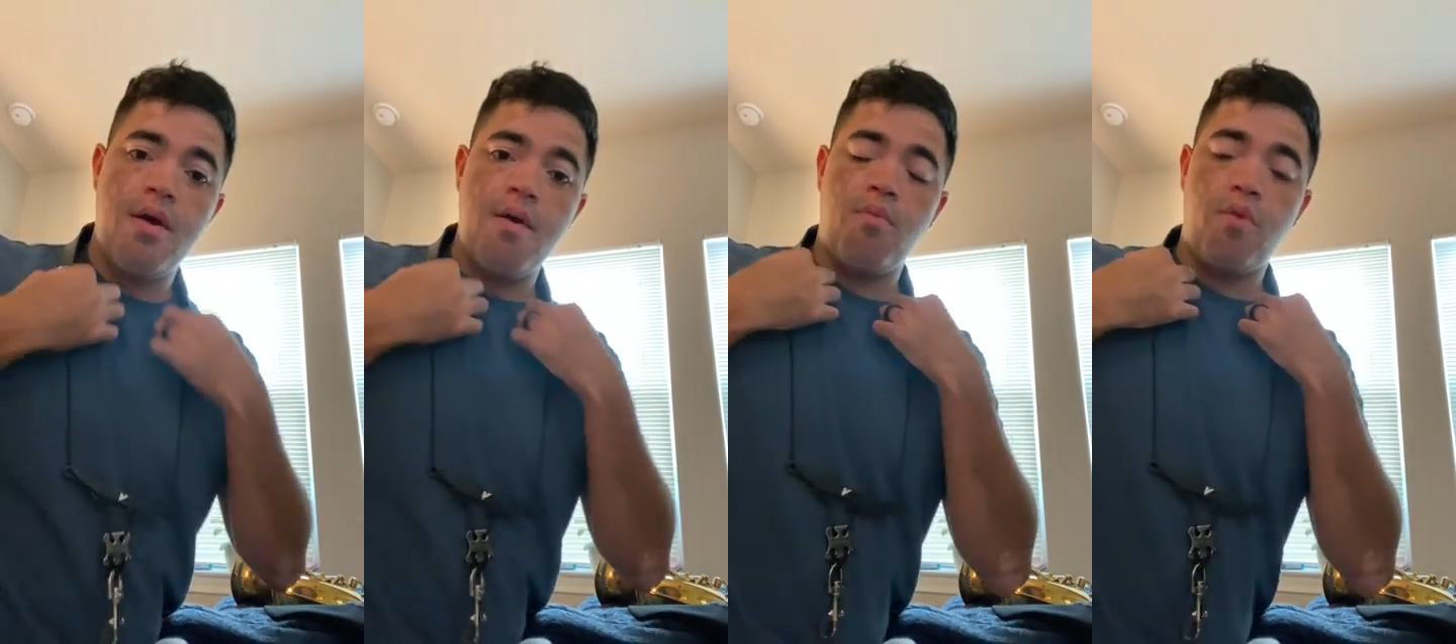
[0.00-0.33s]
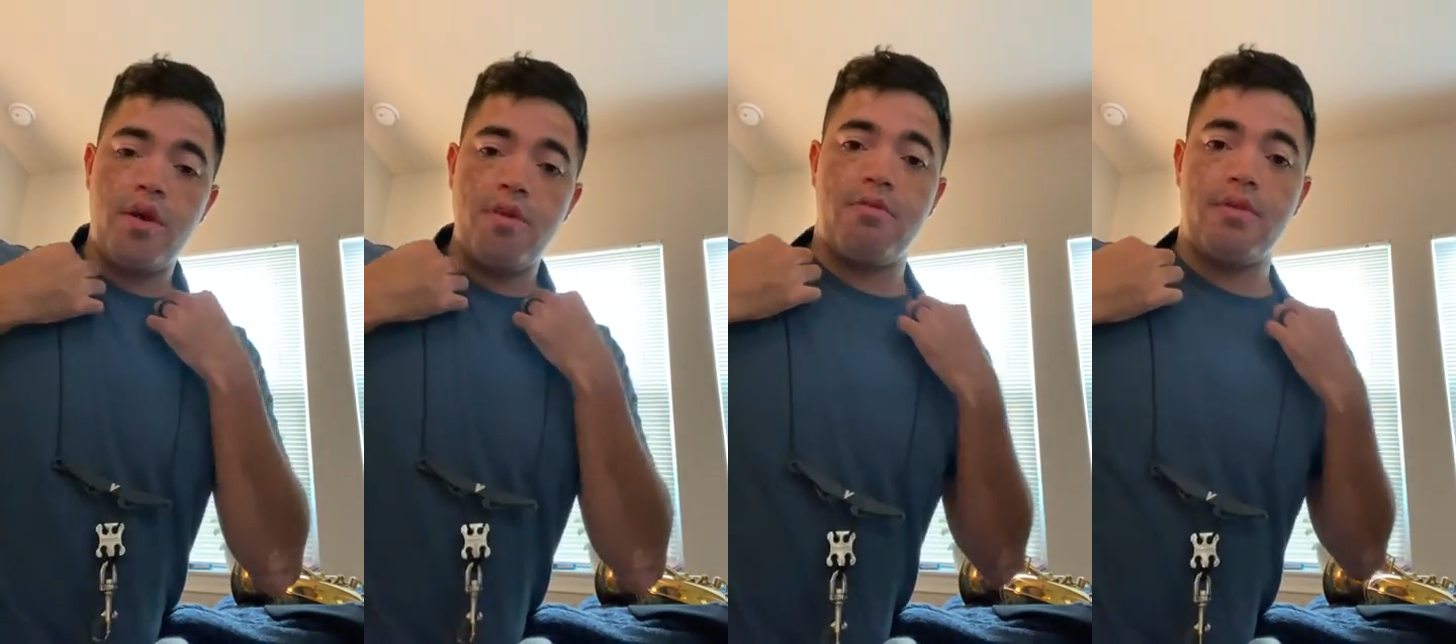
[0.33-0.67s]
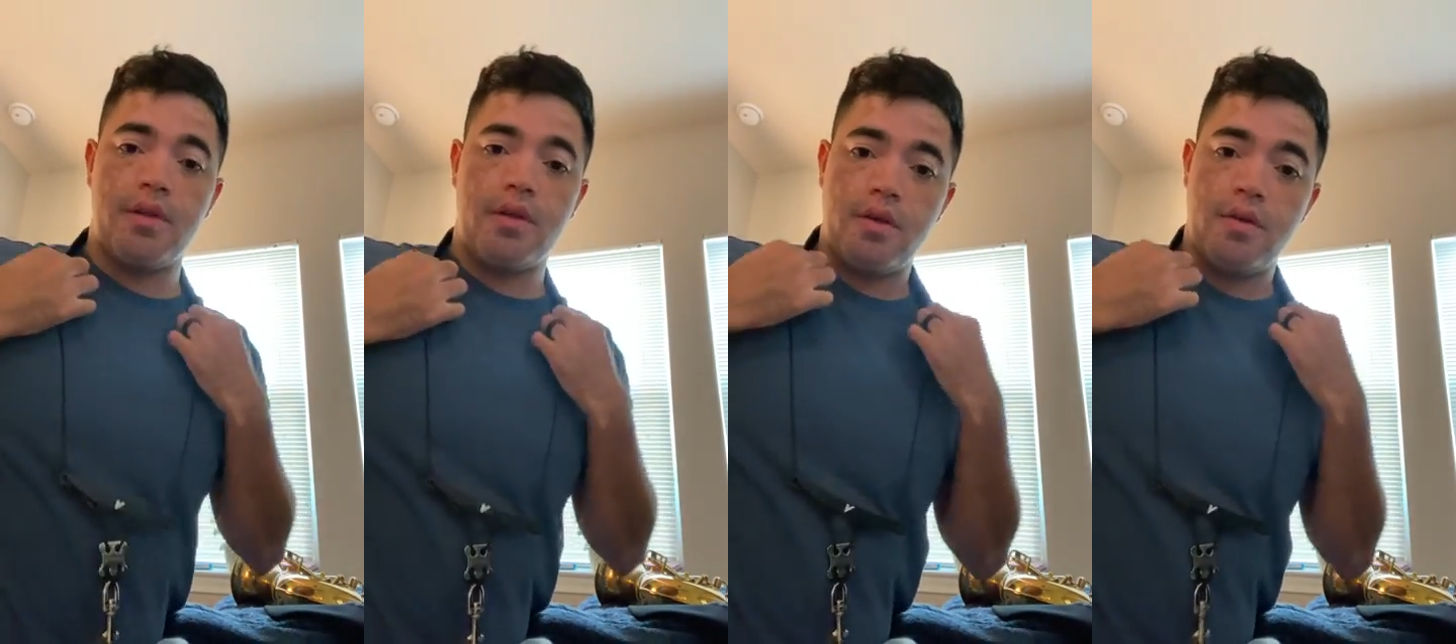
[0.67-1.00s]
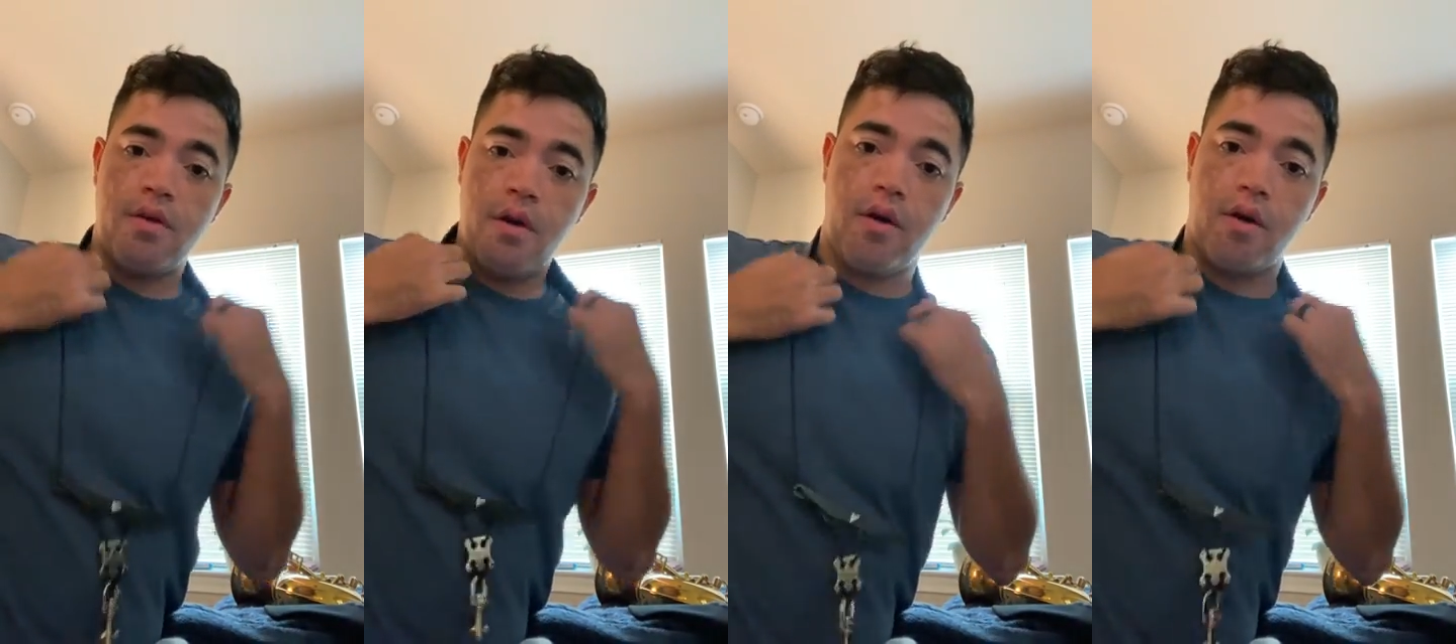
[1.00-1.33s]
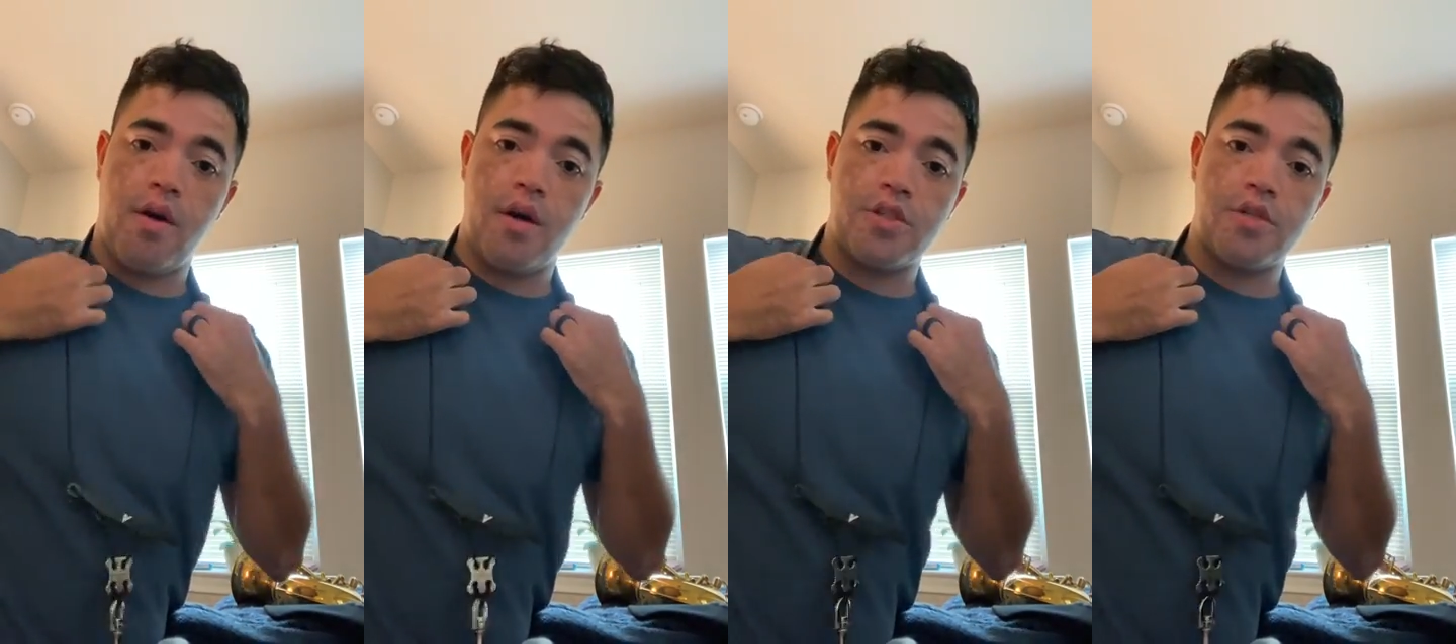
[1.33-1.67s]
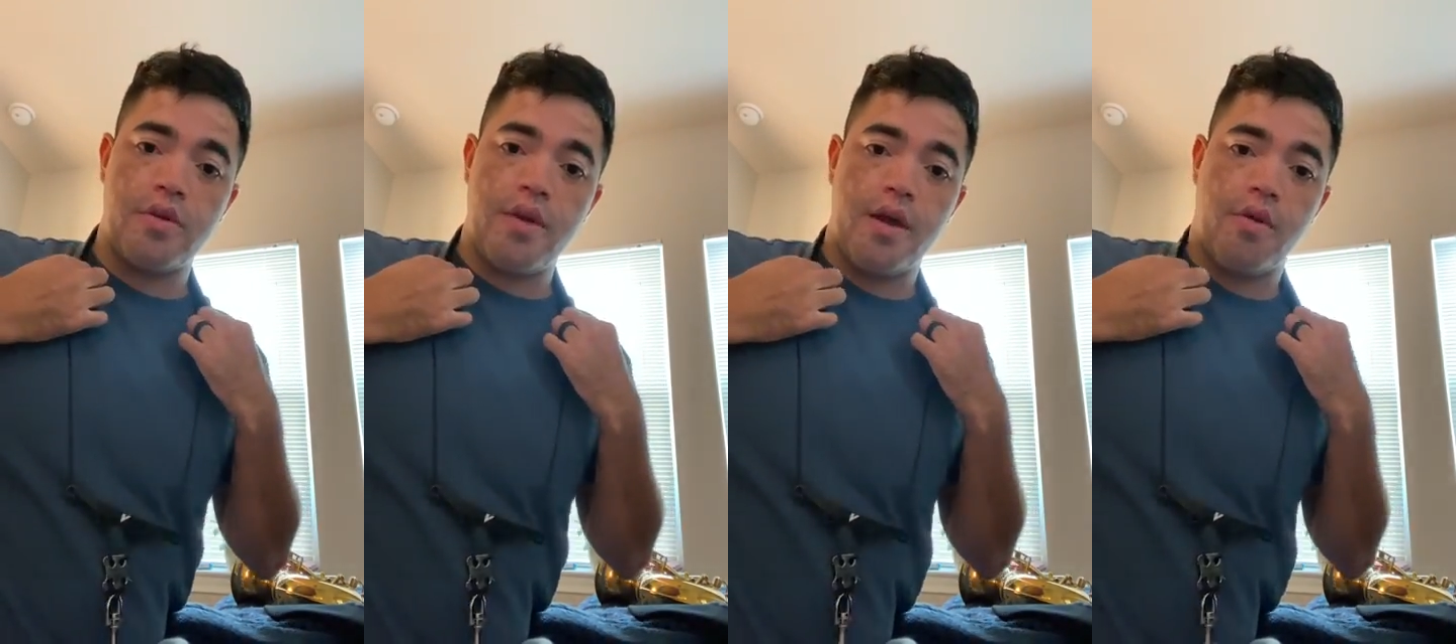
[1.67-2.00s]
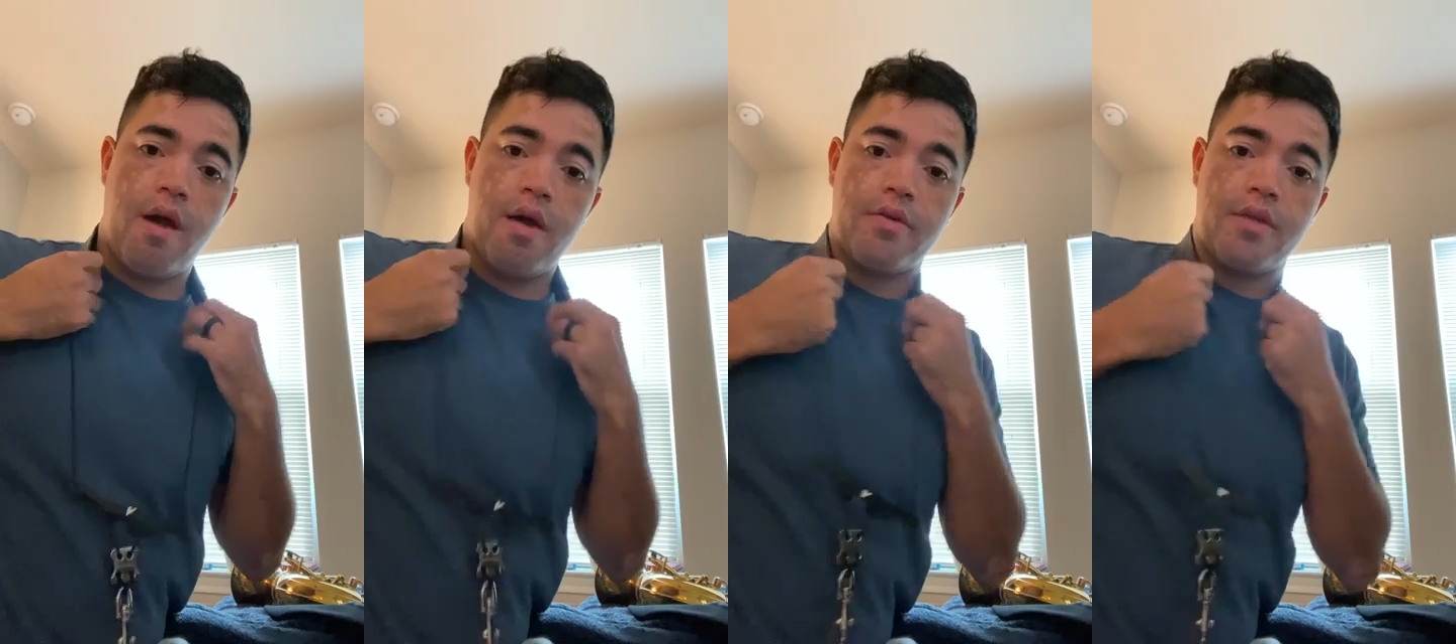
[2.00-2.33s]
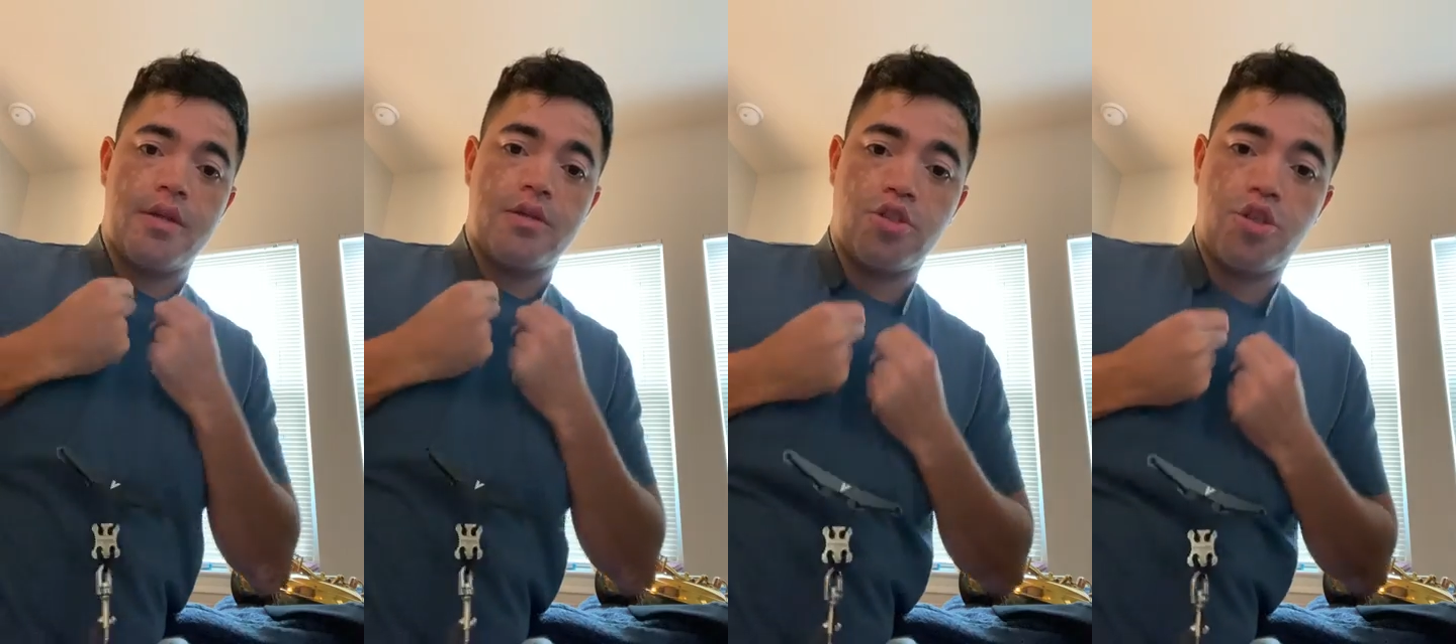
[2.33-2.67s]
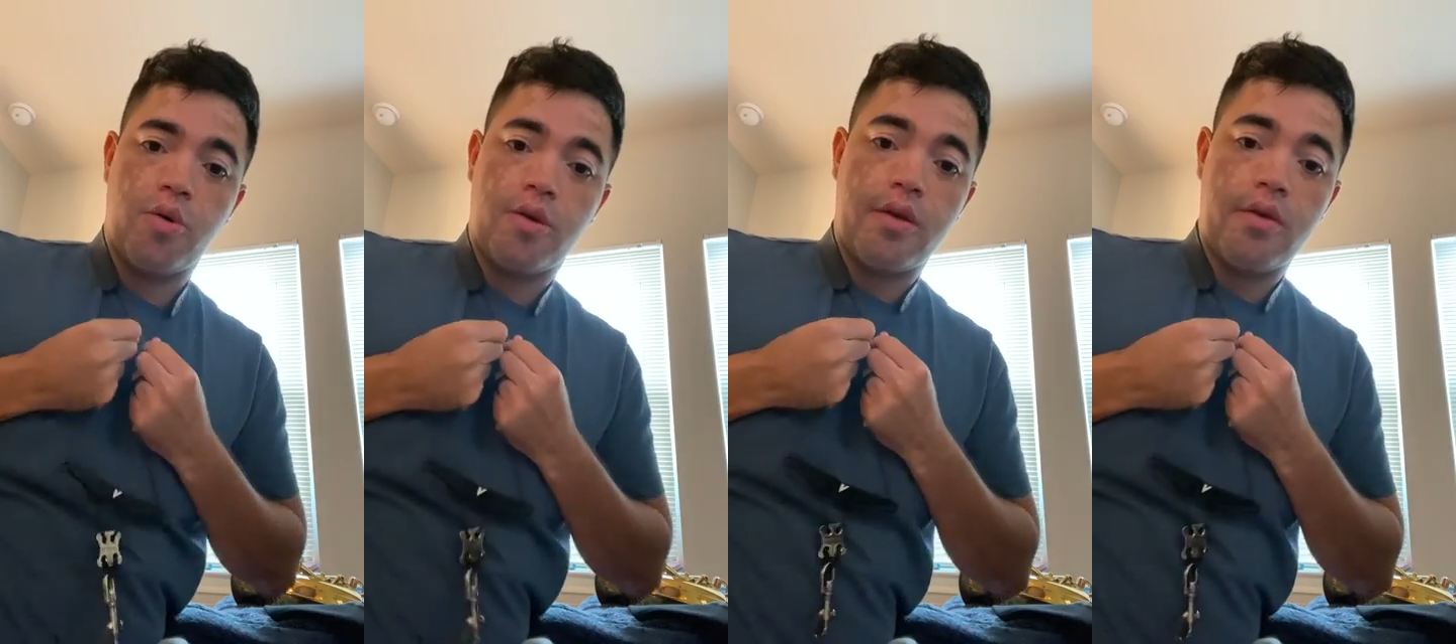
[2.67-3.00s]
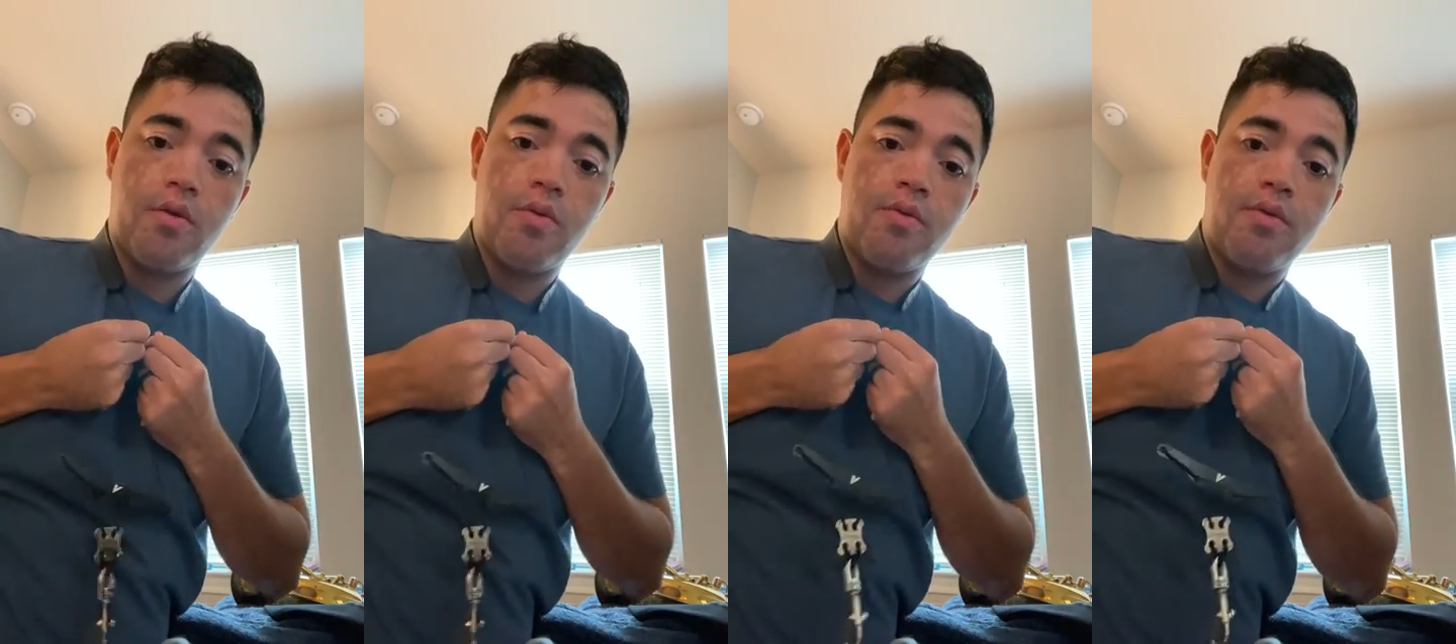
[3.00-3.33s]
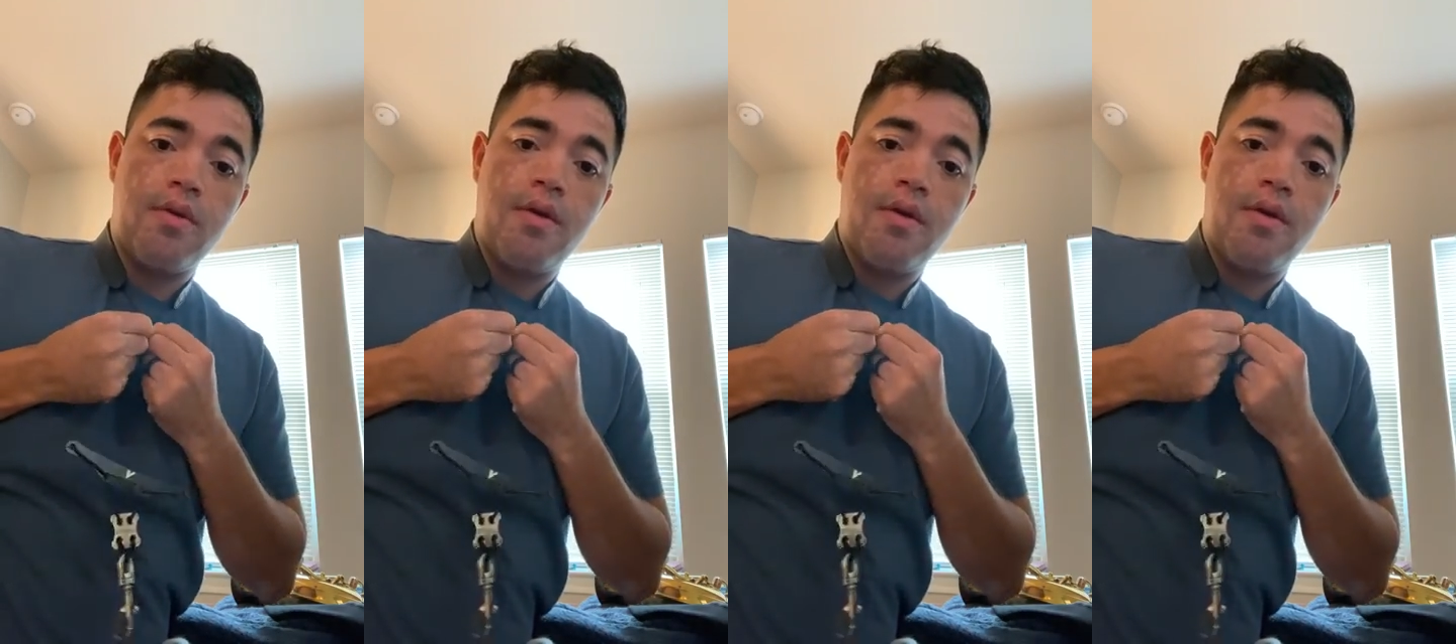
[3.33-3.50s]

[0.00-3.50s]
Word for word: more evenly across your neck rather than choking you.